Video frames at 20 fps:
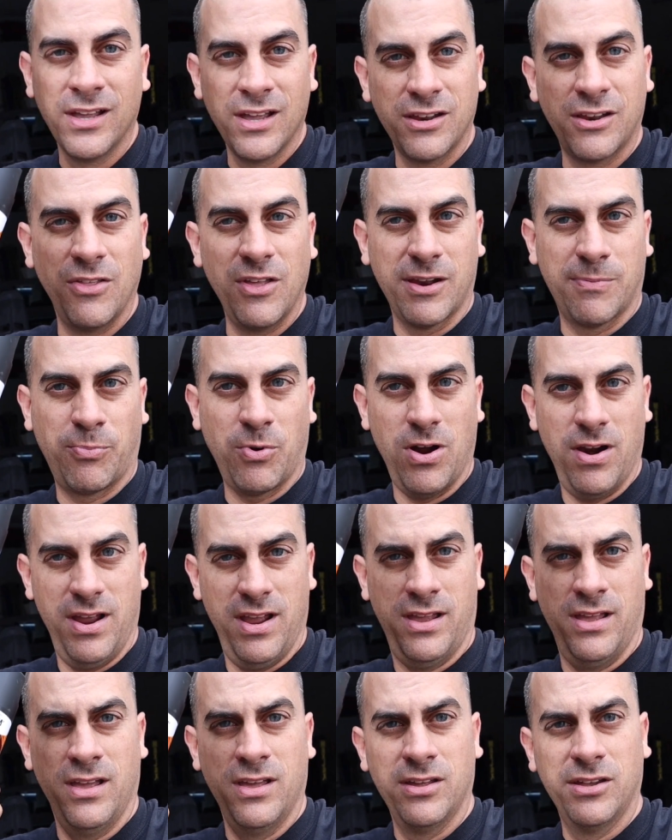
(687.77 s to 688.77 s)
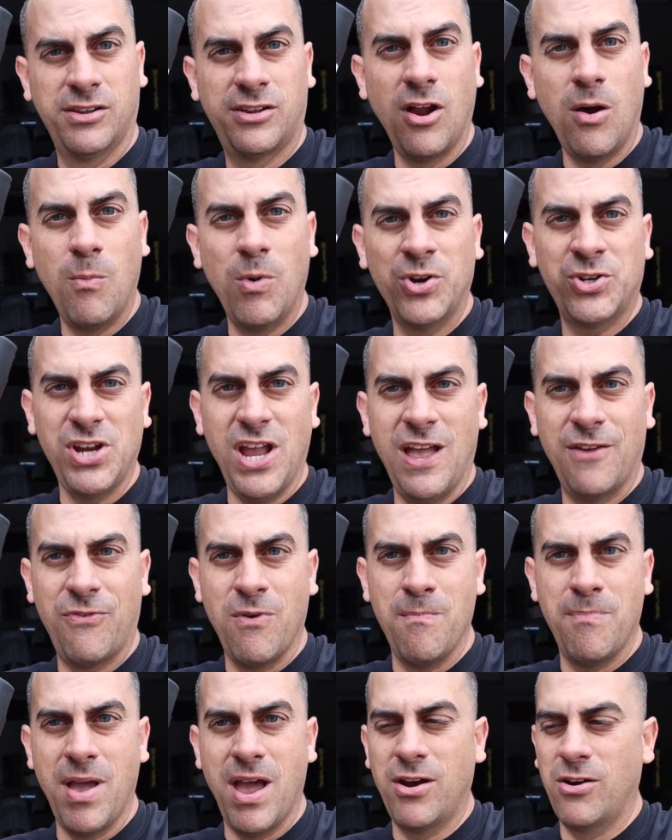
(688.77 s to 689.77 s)
So this product, so much
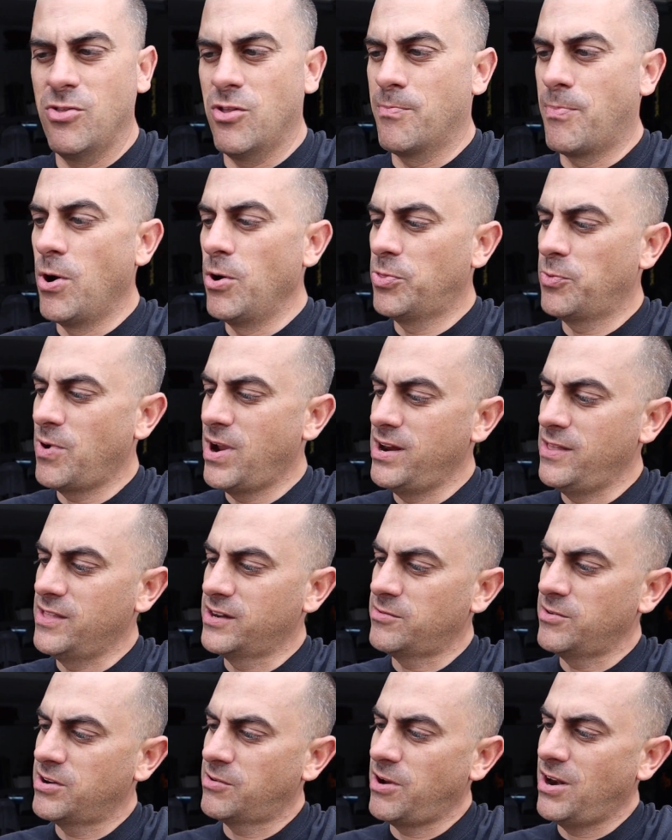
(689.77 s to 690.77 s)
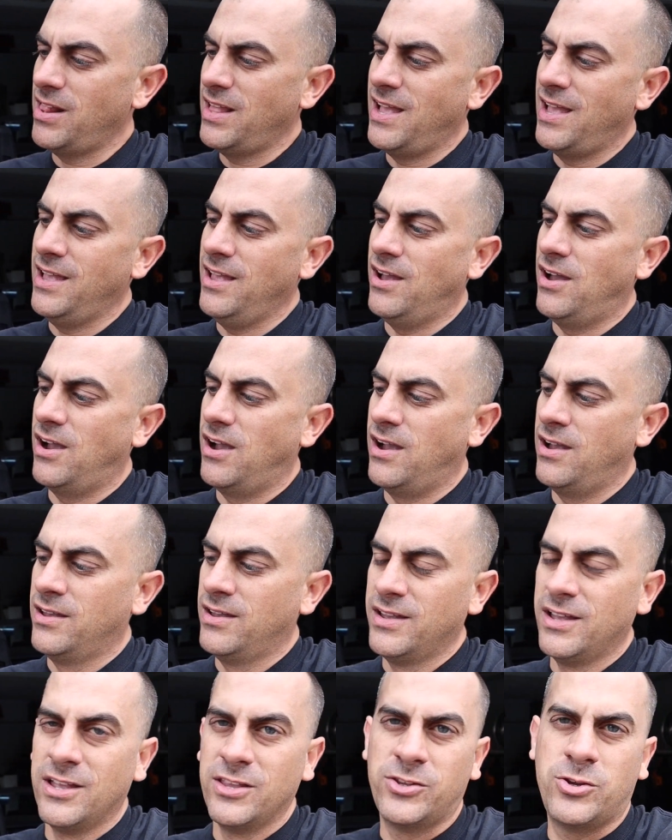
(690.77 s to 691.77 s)
effing better. They're both rated. This one's rated at
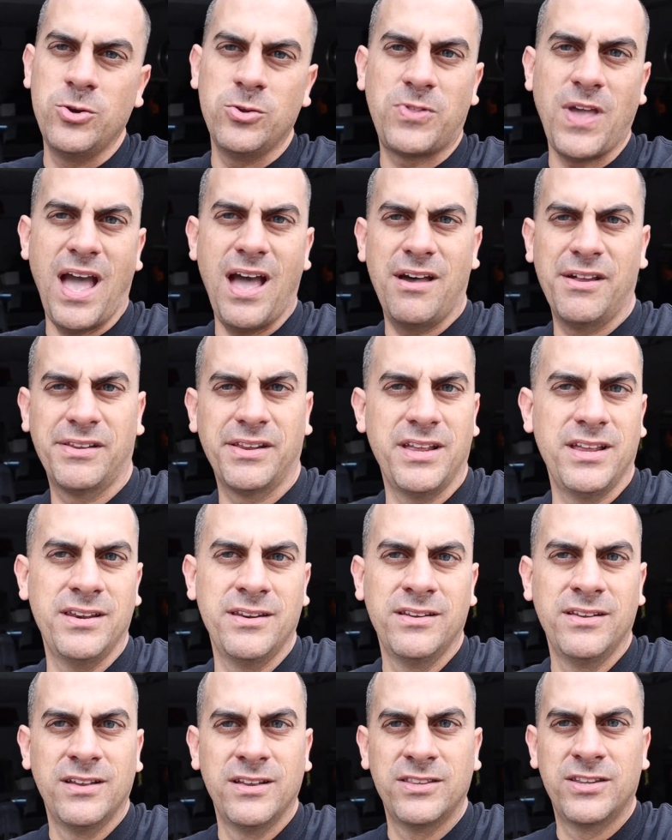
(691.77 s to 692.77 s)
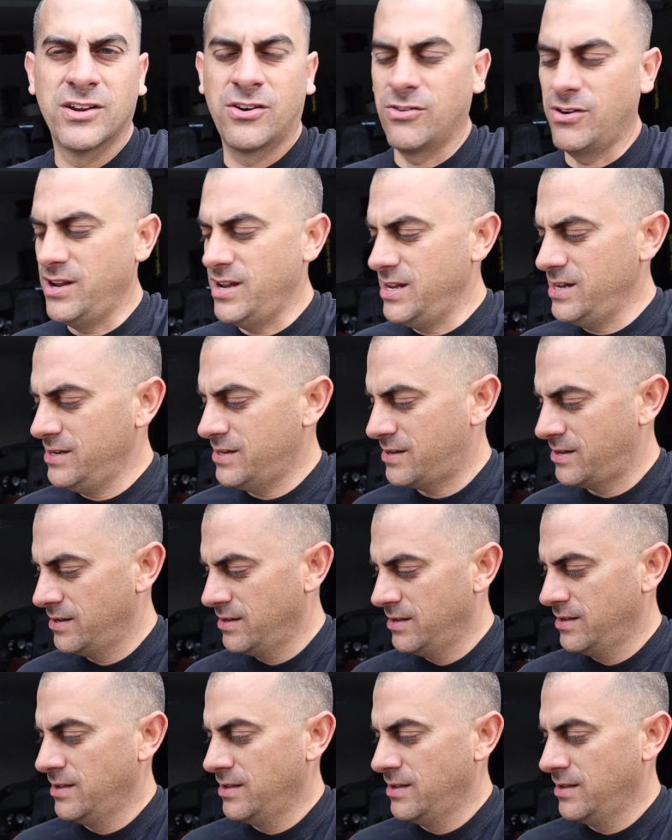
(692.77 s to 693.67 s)
2,000 degrees.